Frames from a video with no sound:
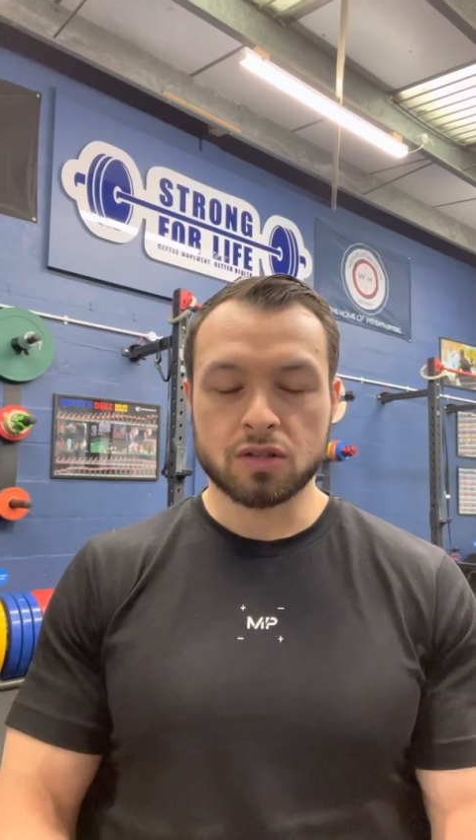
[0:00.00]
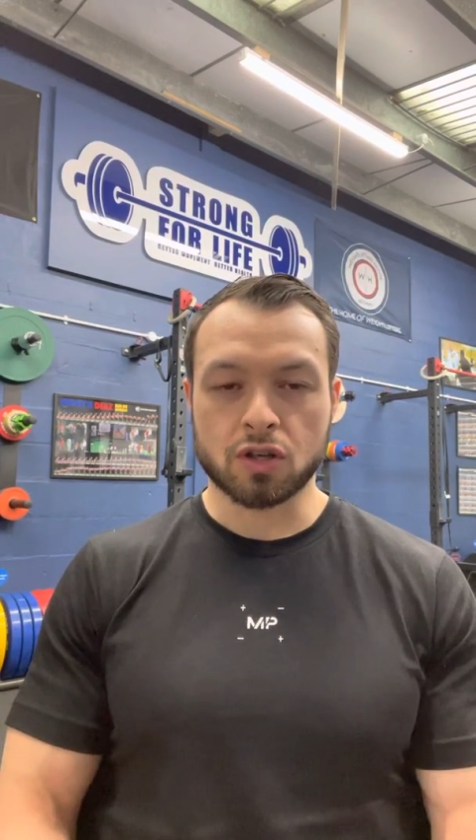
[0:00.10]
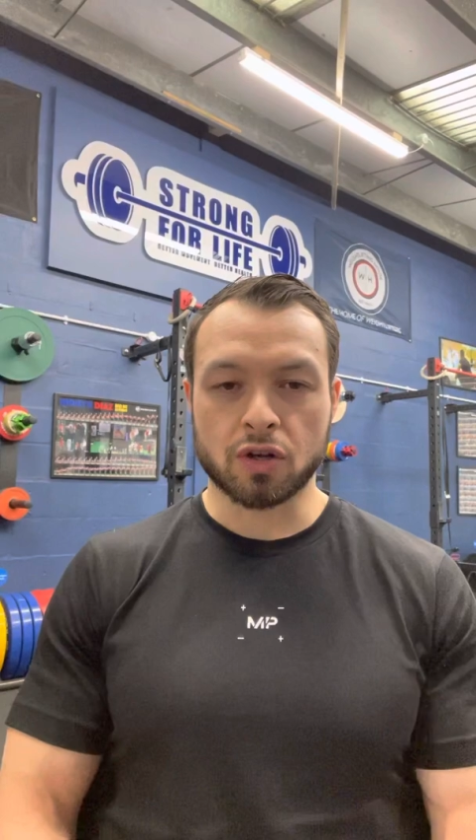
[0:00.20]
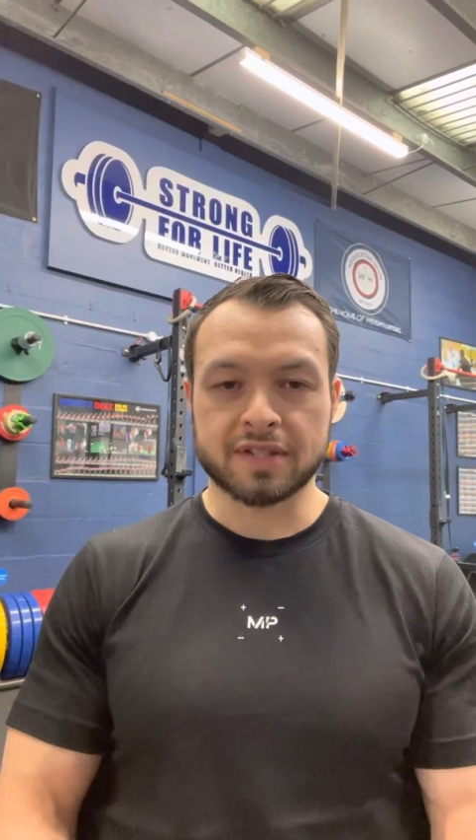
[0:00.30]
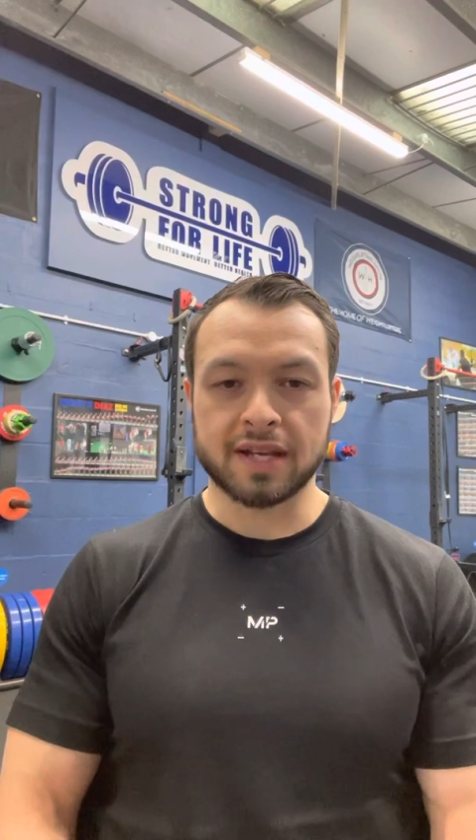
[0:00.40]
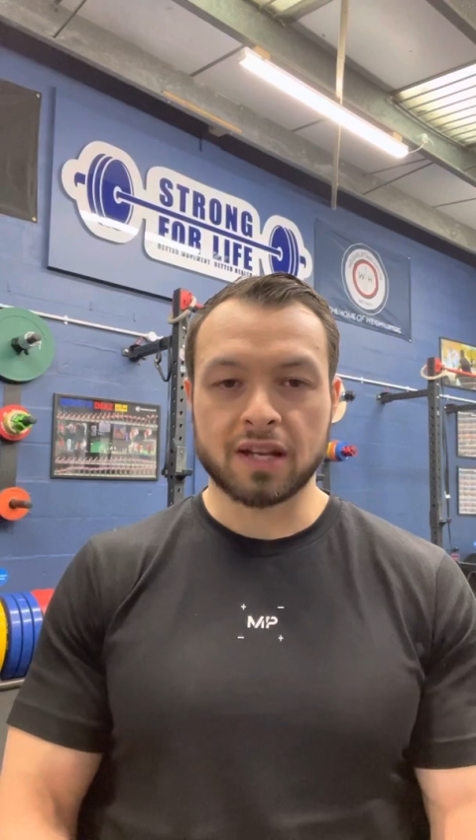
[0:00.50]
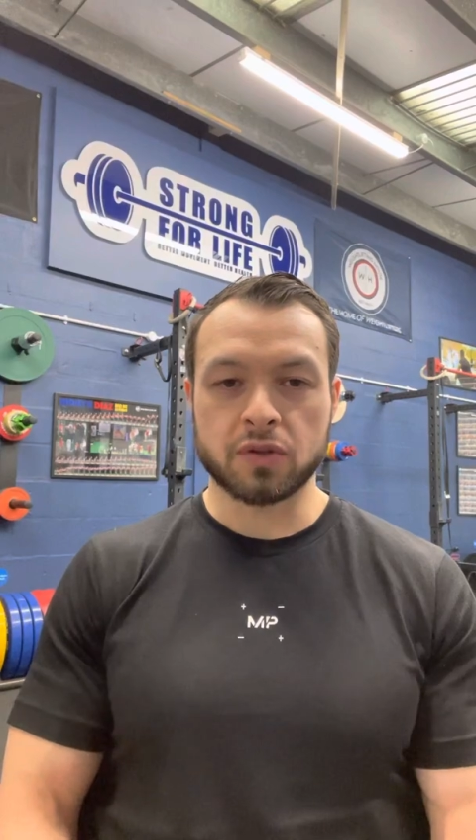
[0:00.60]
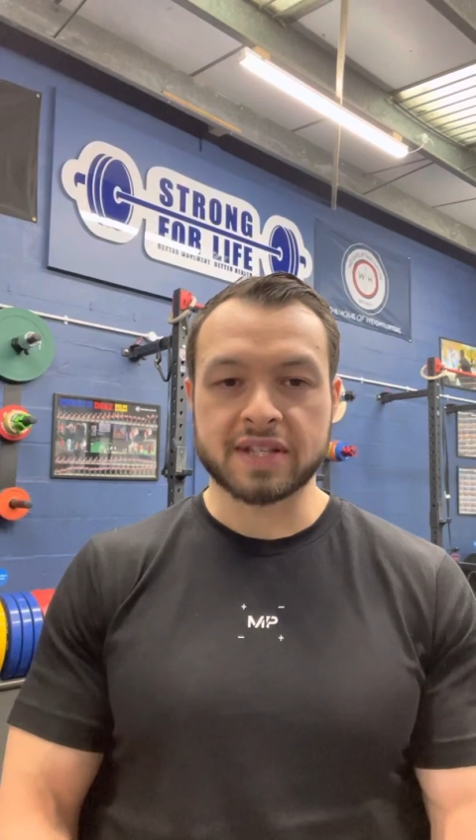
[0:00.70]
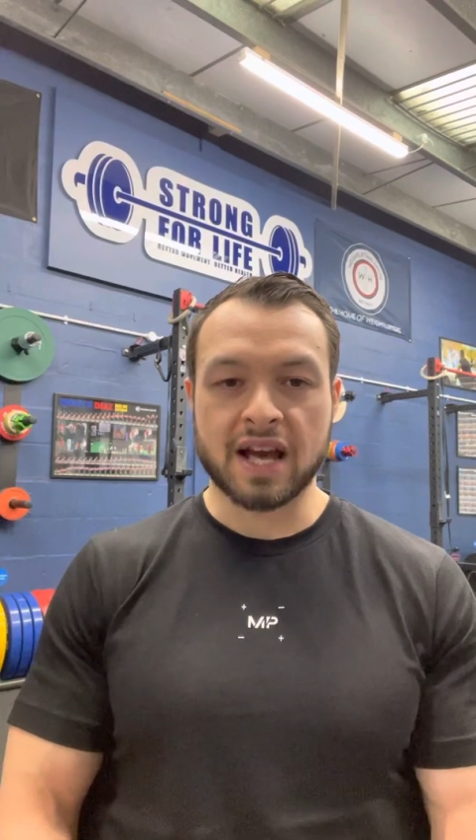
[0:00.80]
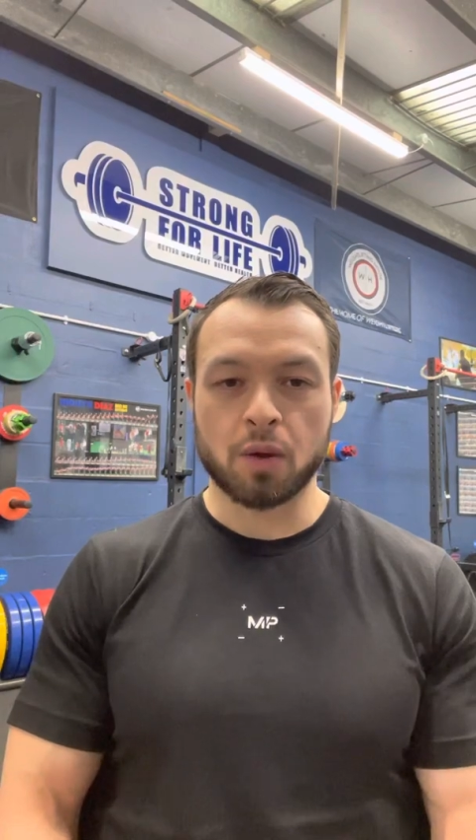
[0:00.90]

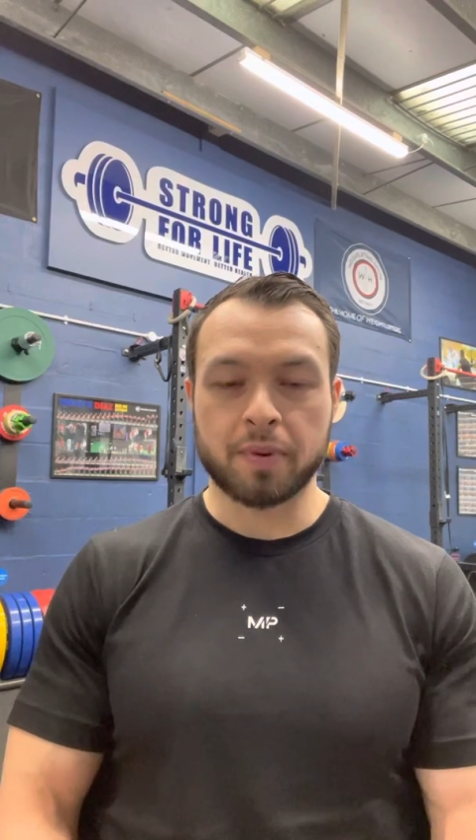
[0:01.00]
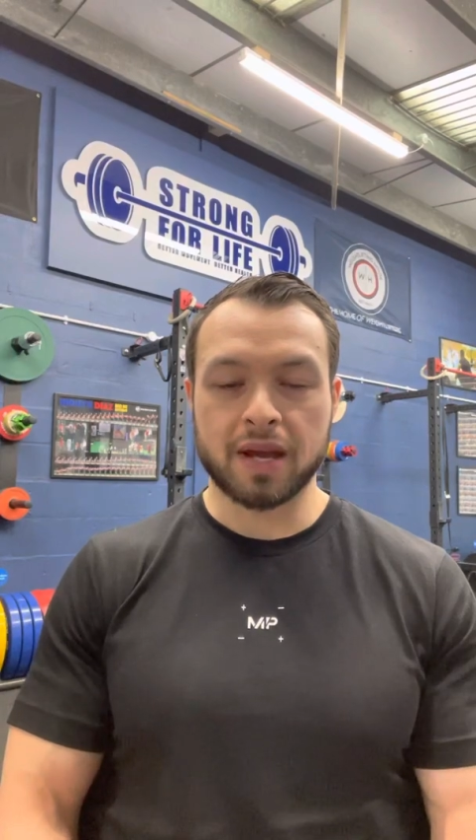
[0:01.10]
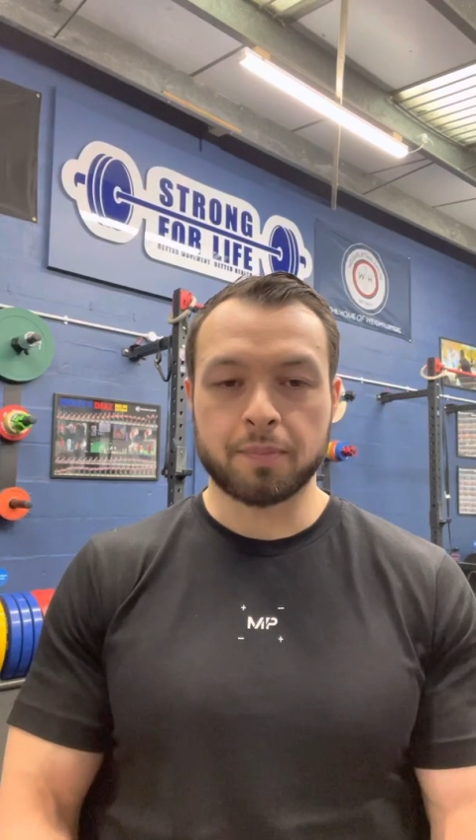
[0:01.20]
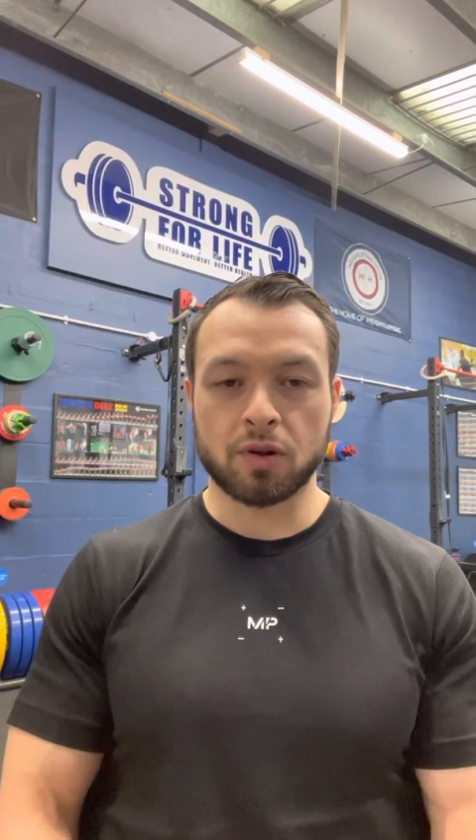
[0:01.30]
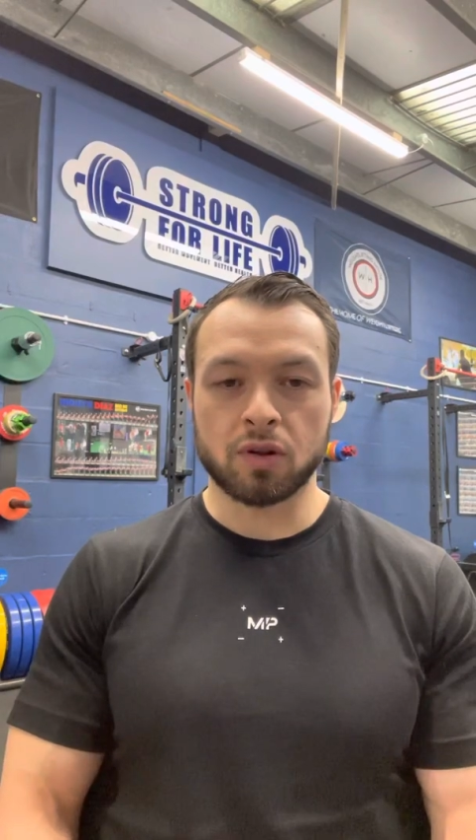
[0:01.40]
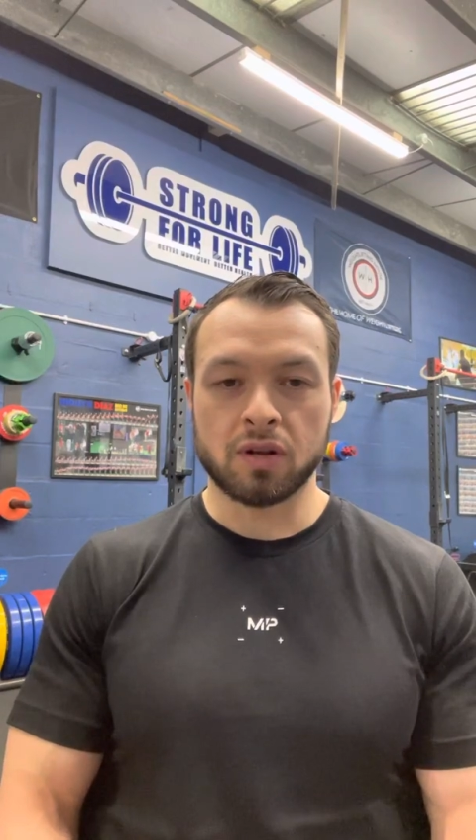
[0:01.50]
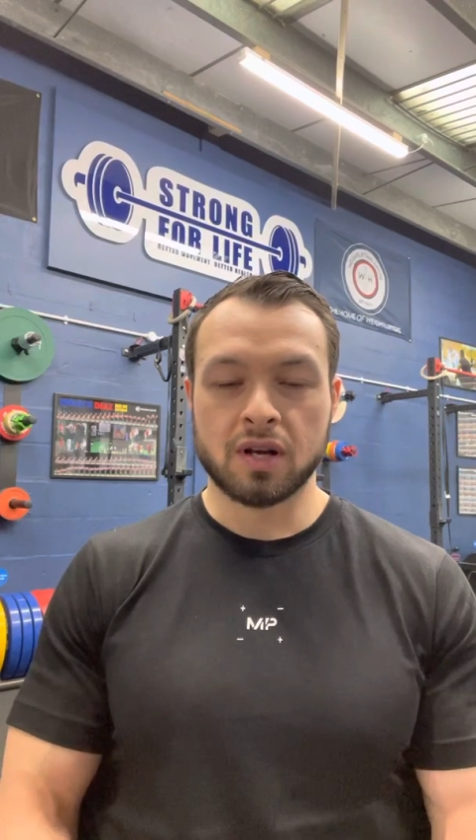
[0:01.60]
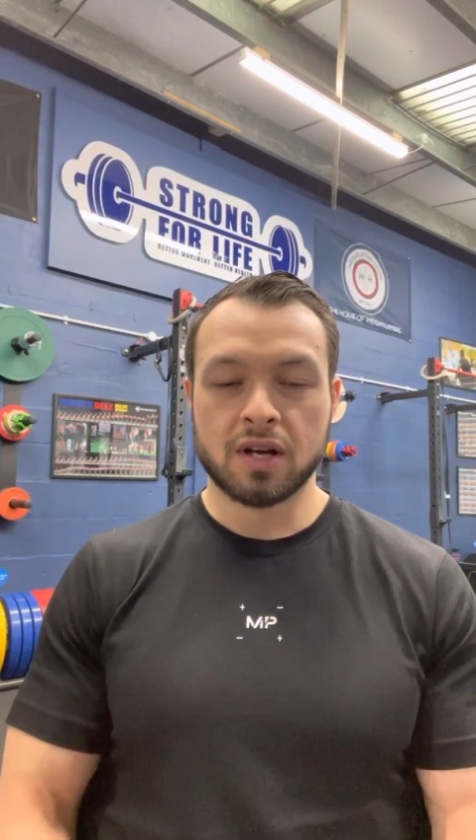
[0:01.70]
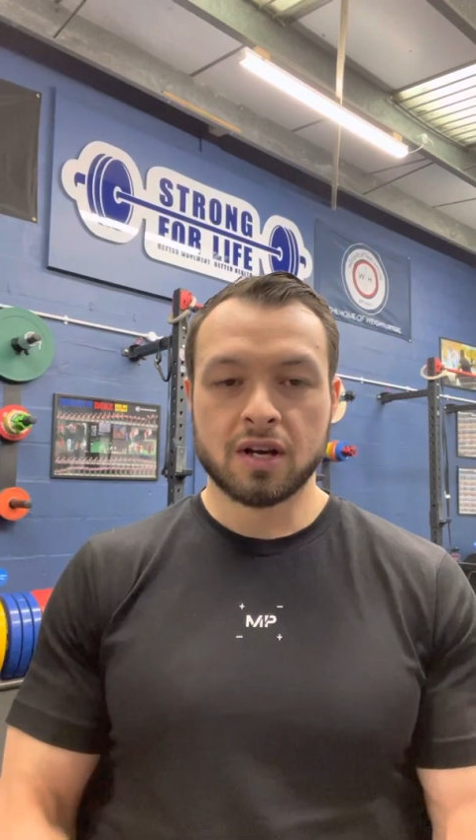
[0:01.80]
continuing to help people.